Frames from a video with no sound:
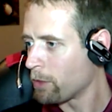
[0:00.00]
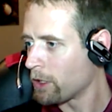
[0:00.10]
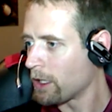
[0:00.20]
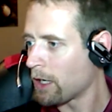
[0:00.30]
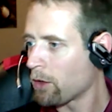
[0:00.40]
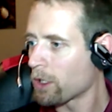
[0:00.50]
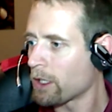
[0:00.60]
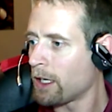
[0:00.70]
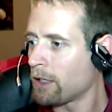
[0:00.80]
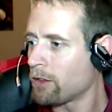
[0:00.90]
but that they
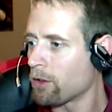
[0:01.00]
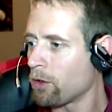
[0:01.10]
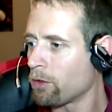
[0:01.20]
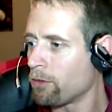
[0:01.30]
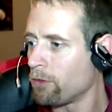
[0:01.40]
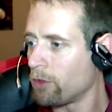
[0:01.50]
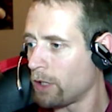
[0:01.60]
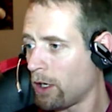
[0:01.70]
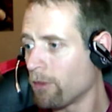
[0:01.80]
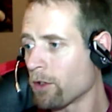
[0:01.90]
organized
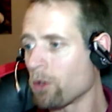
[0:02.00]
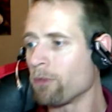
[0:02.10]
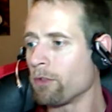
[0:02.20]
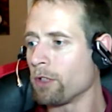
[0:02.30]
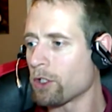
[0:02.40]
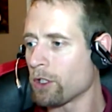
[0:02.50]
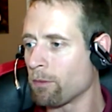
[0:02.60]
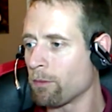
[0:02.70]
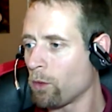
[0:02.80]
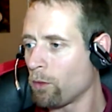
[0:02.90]
of their own volition,